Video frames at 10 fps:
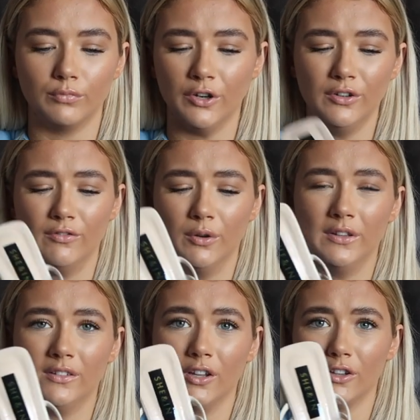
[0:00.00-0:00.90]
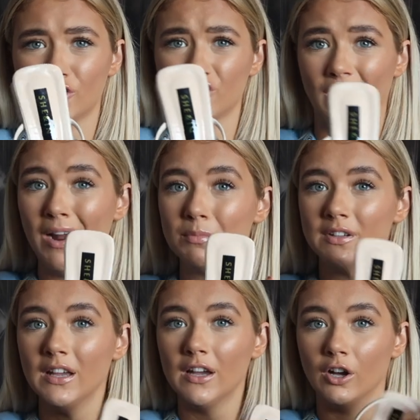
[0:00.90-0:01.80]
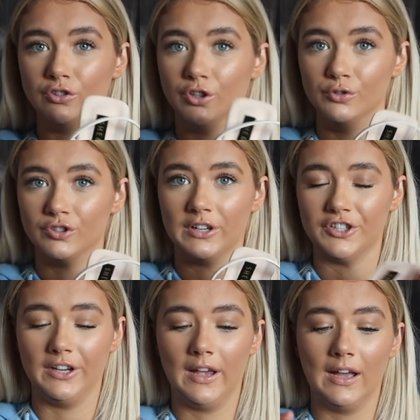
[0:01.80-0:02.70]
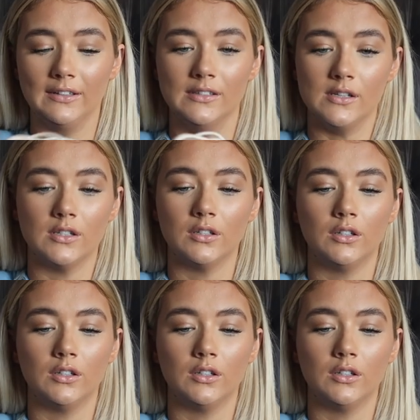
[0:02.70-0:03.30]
I don't even know what these are, straps are so stretchy, and